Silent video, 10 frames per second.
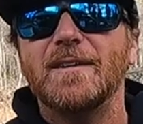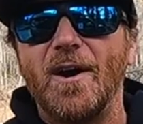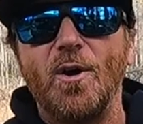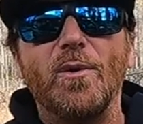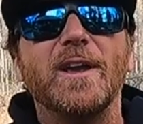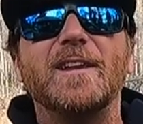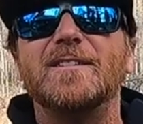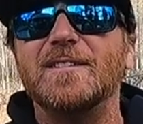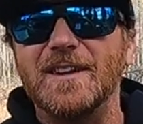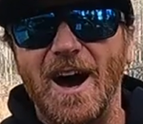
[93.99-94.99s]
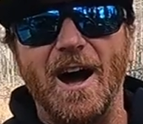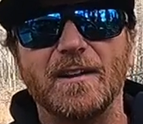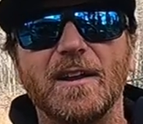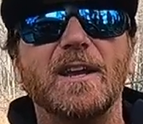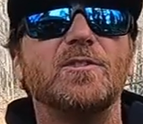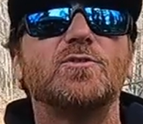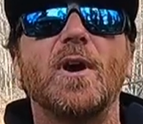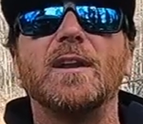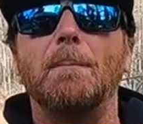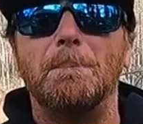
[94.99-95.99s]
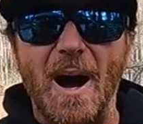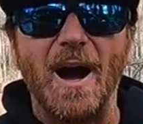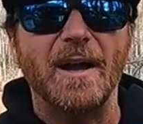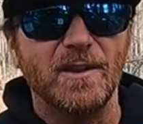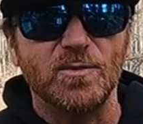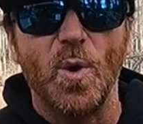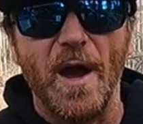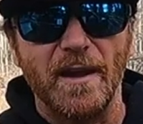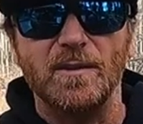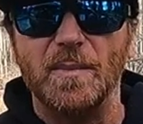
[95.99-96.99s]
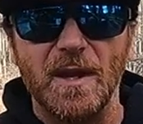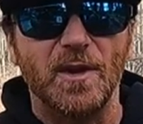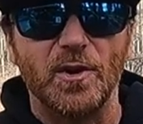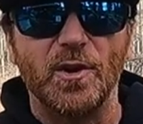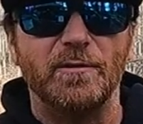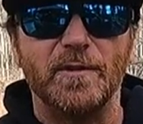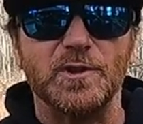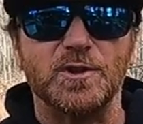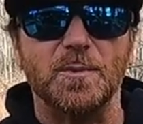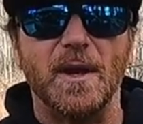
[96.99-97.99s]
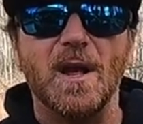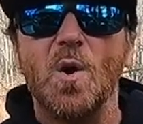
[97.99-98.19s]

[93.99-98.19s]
No, he's not. He's trying to buy his way into being a good fisherman.